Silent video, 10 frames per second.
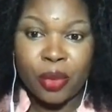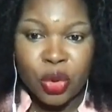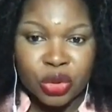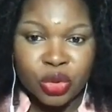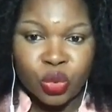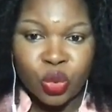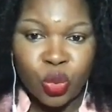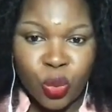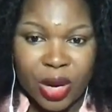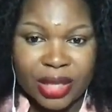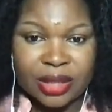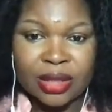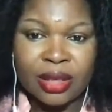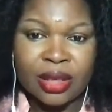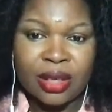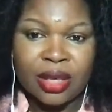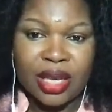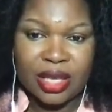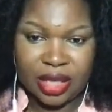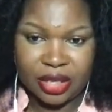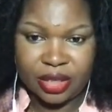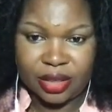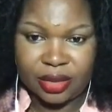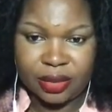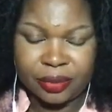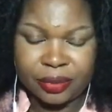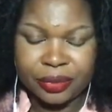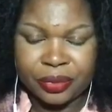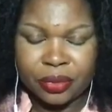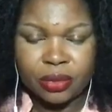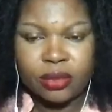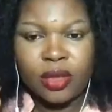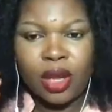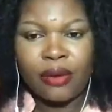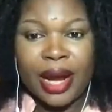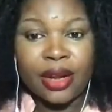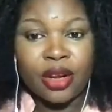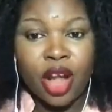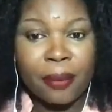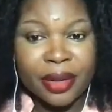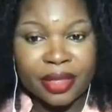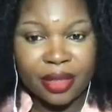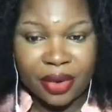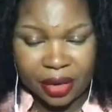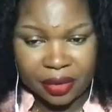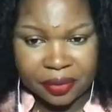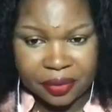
Post with intention. All right, number three,